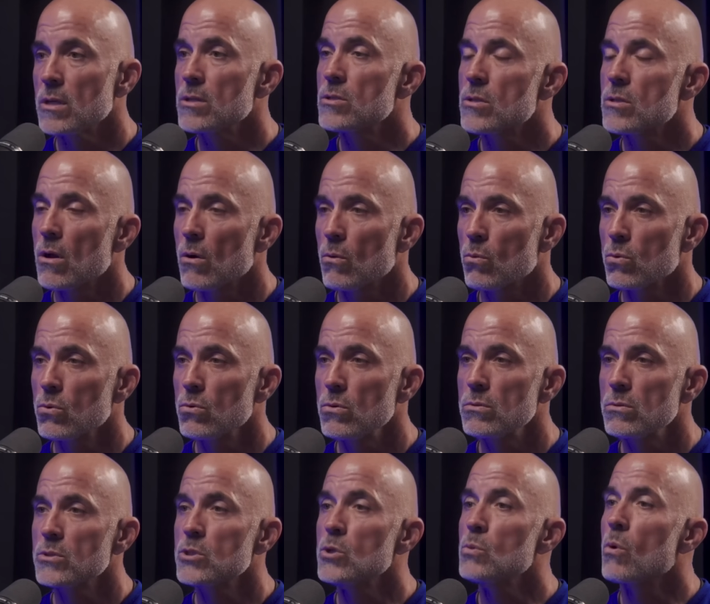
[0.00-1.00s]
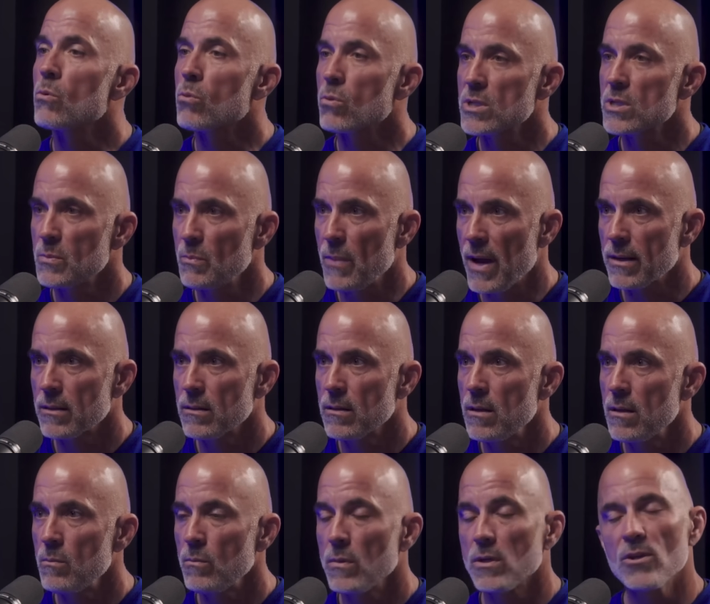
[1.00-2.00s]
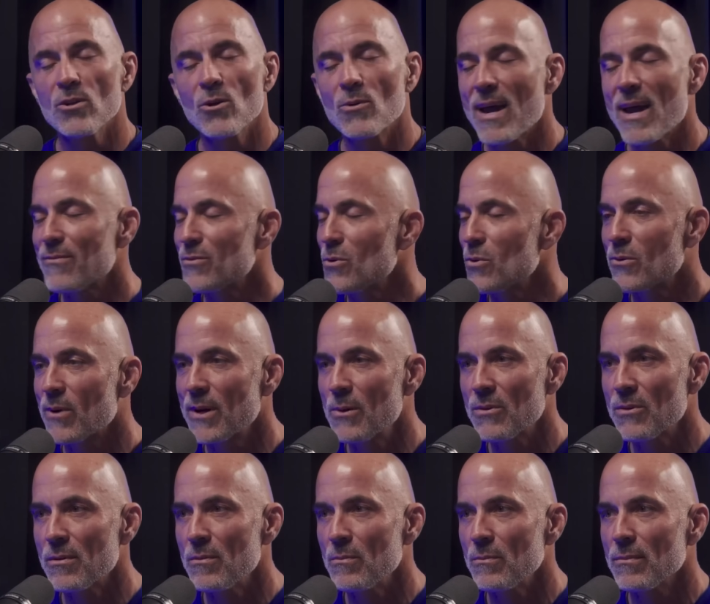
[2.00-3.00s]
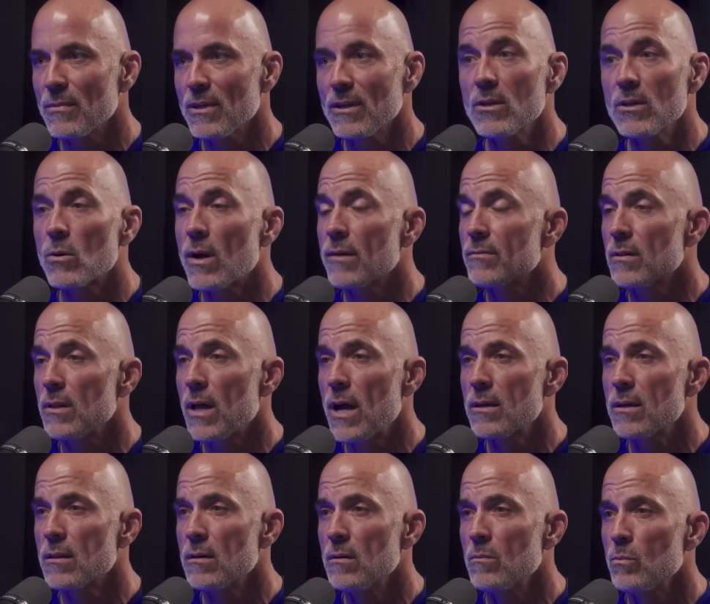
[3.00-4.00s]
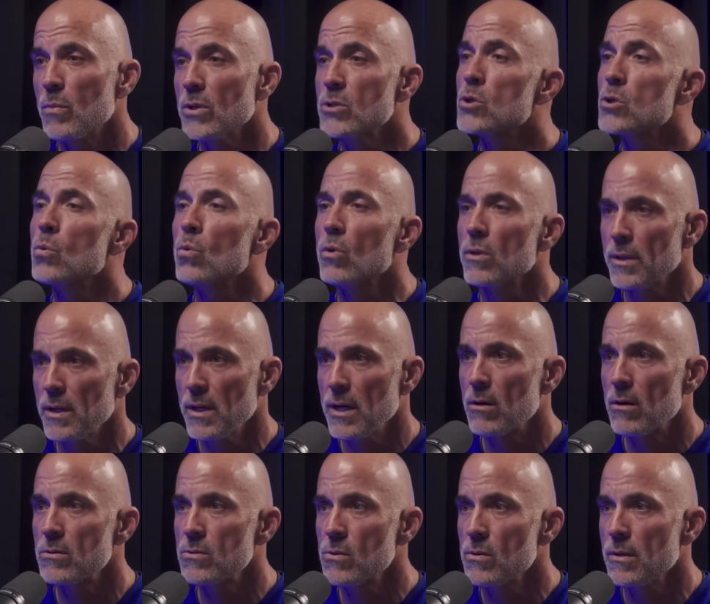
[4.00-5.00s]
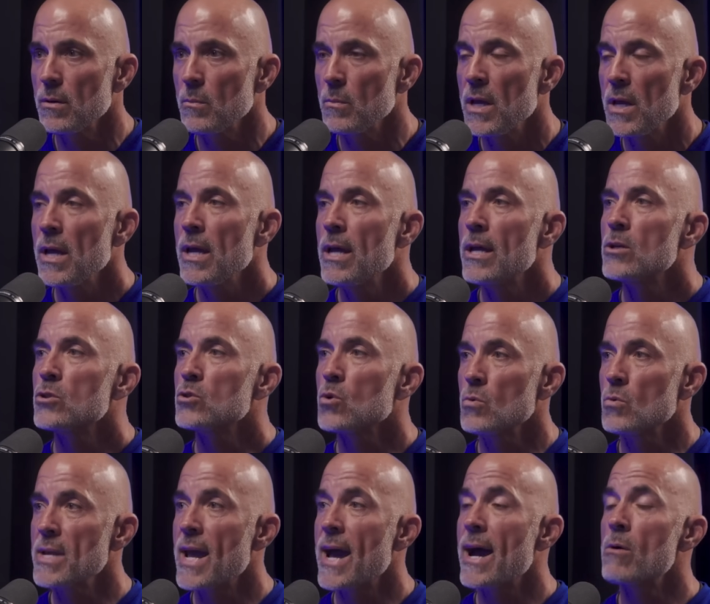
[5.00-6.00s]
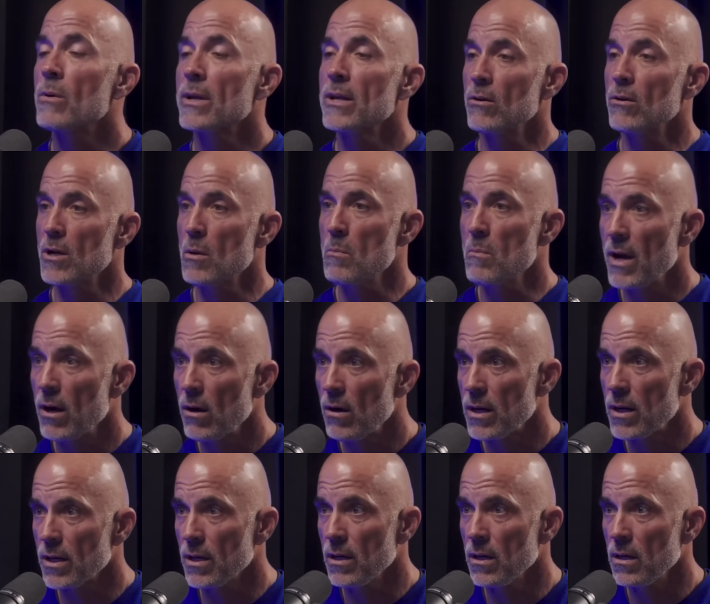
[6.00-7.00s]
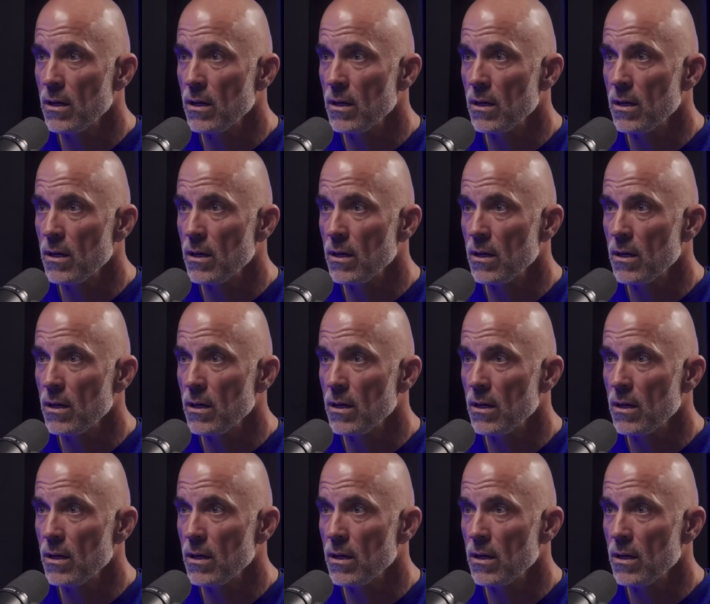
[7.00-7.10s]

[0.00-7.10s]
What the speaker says: It's their rules. You will respect them. You don't have to agree with them. Yep. You don't have to like them, but you will adhere to them. So now here in America,